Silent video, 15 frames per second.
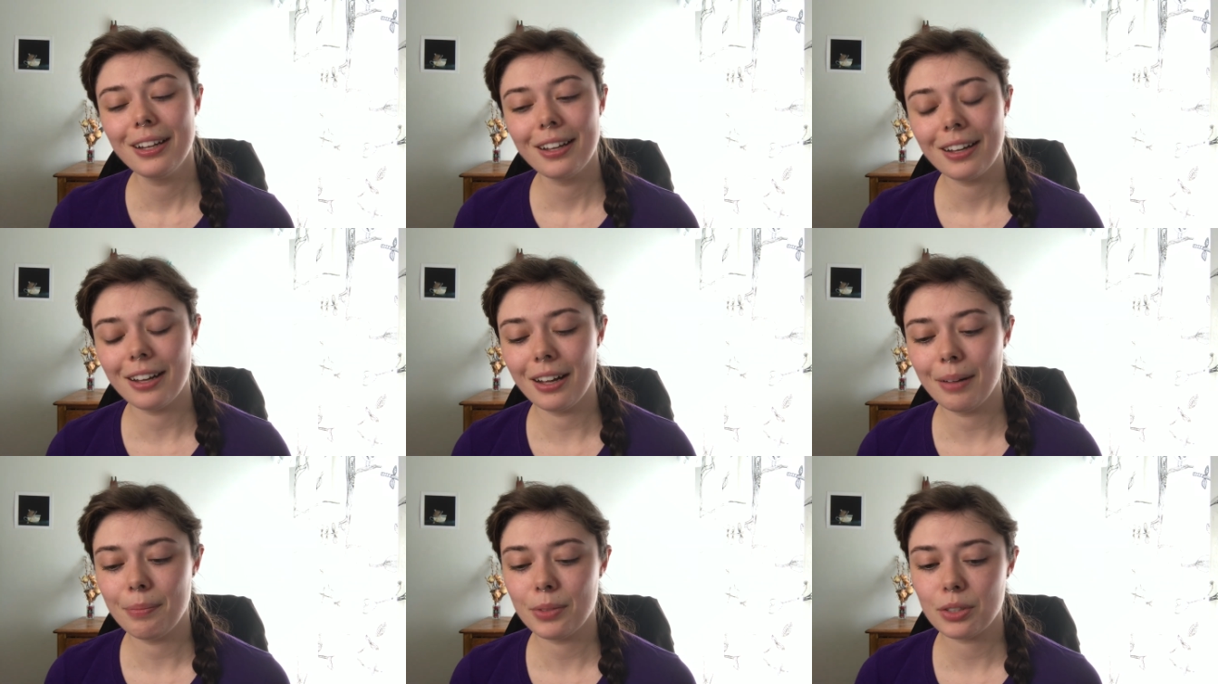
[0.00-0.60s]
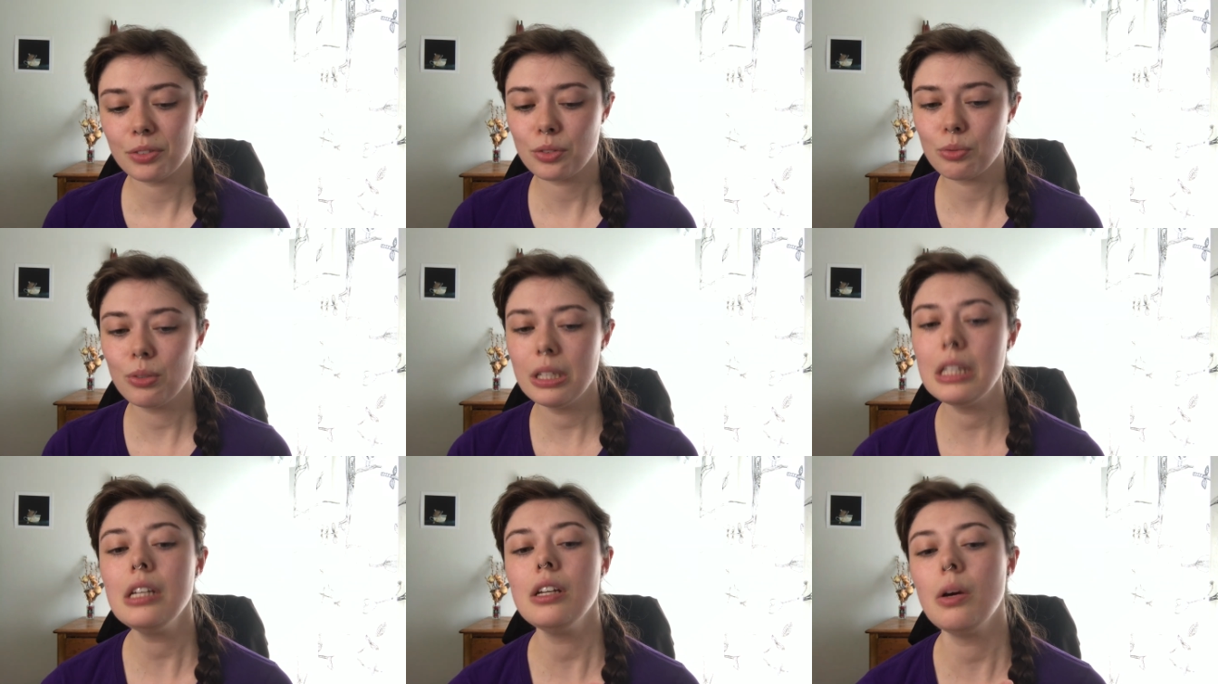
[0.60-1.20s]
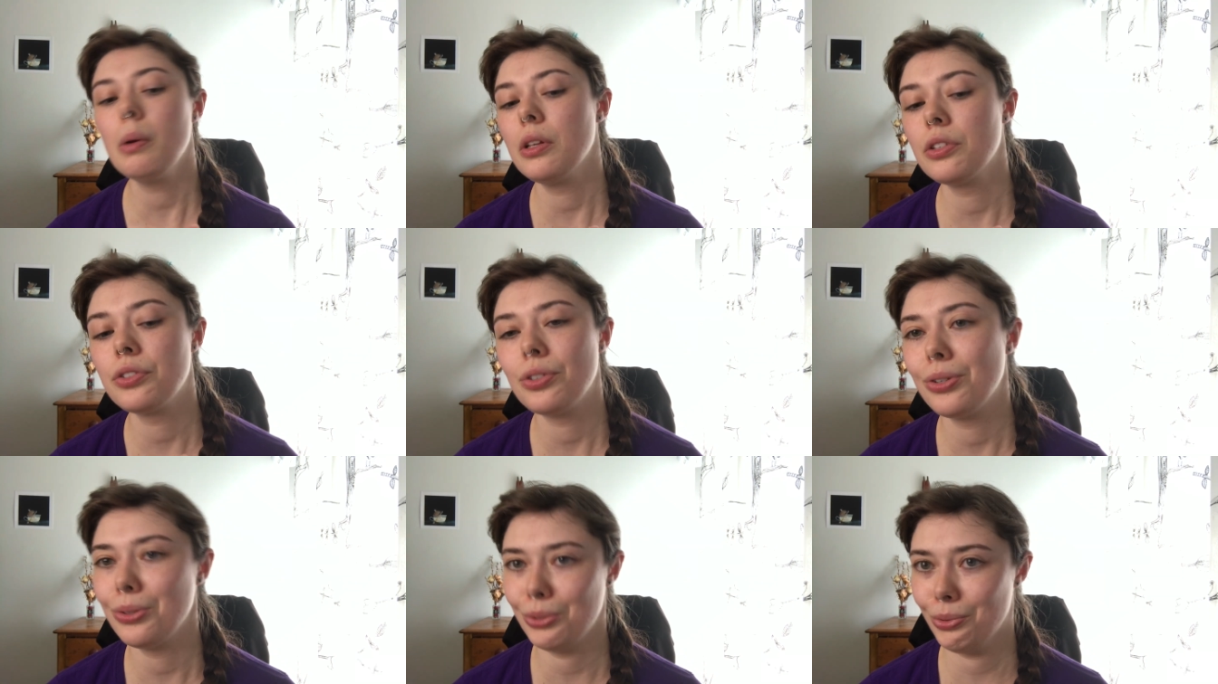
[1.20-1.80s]
There's really no
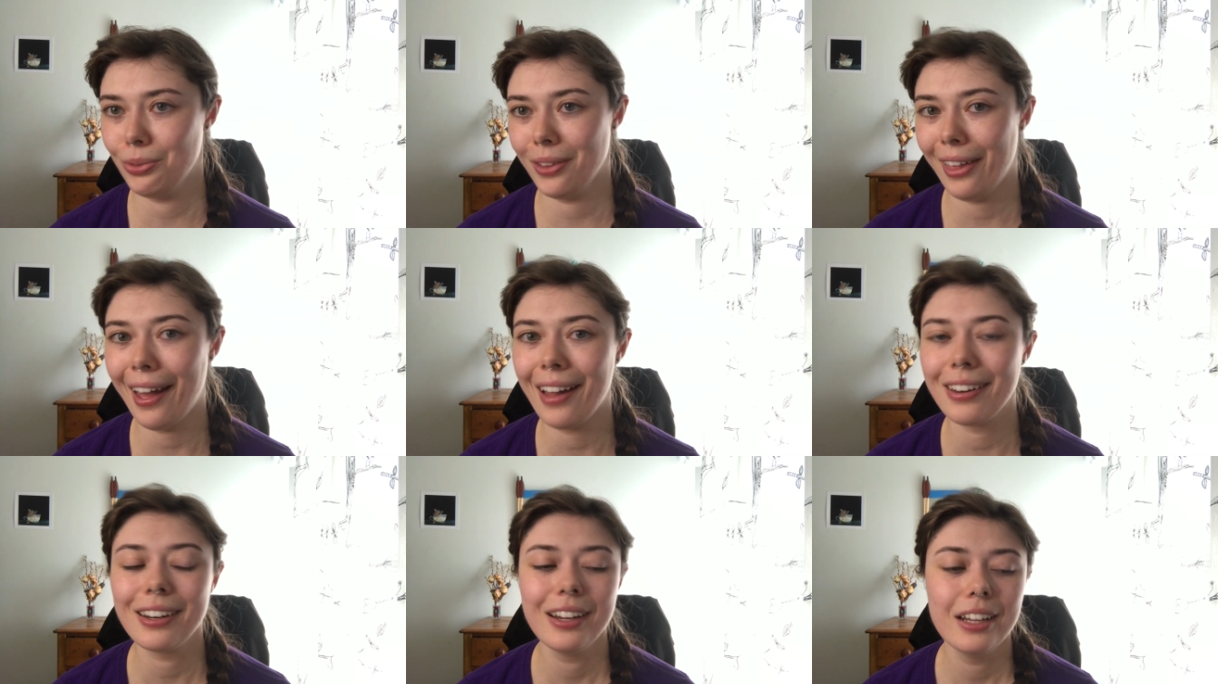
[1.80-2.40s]
excuse for that.